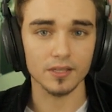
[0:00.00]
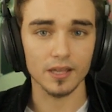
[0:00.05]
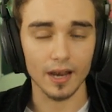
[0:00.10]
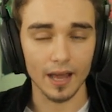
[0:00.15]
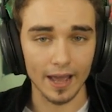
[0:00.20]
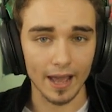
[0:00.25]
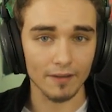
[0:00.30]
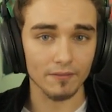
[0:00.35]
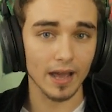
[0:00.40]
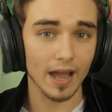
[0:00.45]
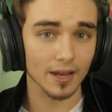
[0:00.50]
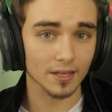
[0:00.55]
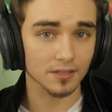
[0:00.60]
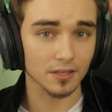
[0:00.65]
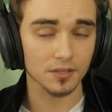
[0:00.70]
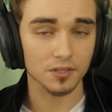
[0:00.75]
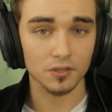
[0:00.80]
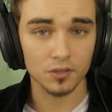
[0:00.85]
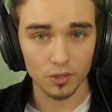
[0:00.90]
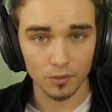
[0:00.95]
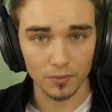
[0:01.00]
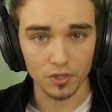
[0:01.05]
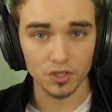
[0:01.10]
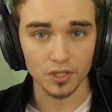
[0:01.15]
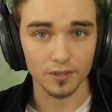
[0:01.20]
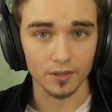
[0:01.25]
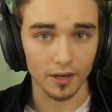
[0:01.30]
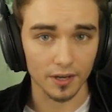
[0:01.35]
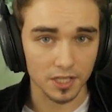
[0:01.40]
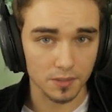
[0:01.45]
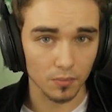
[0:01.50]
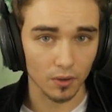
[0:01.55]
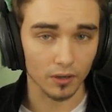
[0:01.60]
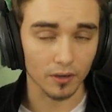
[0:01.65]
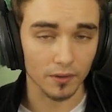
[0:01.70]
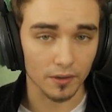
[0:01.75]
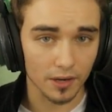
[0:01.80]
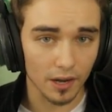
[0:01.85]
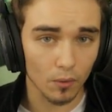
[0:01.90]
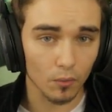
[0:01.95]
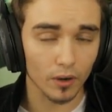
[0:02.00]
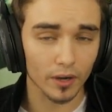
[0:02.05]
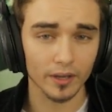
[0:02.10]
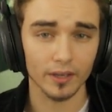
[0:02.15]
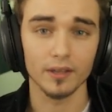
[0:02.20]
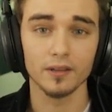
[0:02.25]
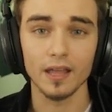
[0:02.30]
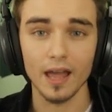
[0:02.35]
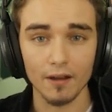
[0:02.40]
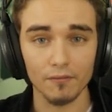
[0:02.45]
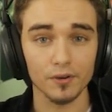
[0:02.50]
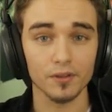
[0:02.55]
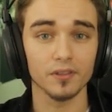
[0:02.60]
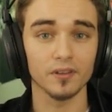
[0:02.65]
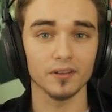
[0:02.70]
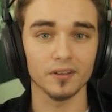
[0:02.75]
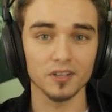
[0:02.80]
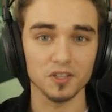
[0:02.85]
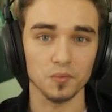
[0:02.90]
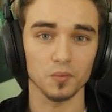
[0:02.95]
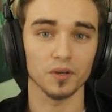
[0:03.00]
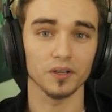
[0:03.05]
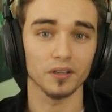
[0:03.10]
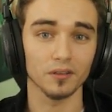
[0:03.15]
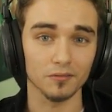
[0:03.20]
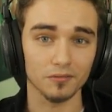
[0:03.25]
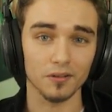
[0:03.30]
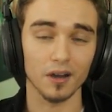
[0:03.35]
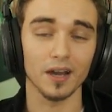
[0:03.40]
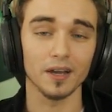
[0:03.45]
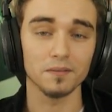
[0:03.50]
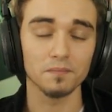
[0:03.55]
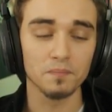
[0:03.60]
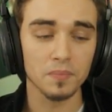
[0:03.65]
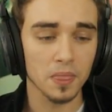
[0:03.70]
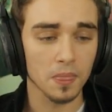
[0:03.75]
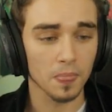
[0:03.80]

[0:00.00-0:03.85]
that I have access to the machine that I spawned on the network and everything is working fine.